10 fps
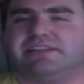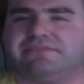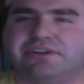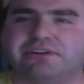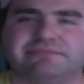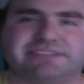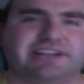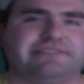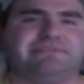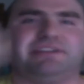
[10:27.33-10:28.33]
even though it was
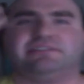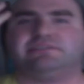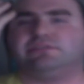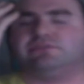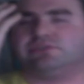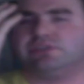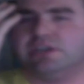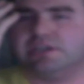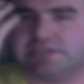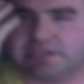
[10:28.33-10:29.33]
kind of being a douche
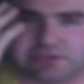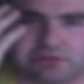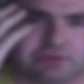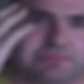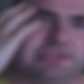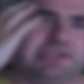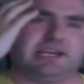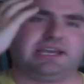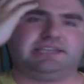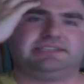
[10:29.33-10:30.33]
Discord with the
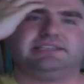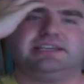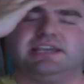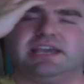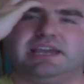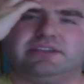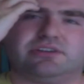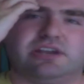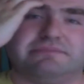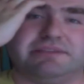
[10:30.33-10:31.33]
dice and
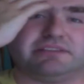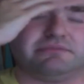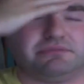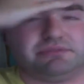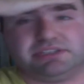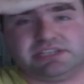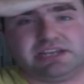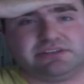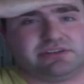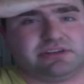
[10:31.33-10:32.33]
trying to make them go into
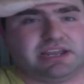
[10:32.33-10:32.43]
danger.